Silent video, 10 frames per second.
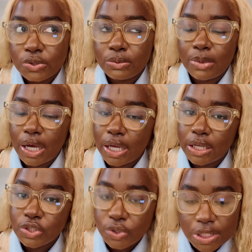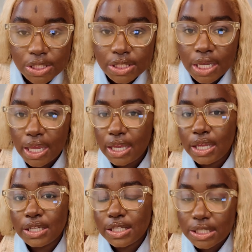you my tricks
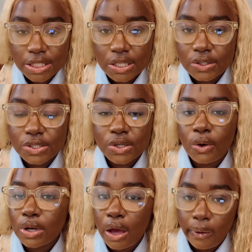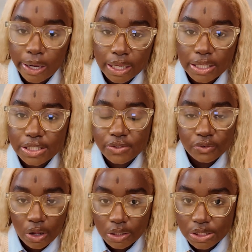and details on how I get this
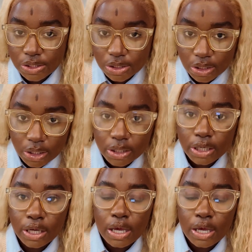flawless look.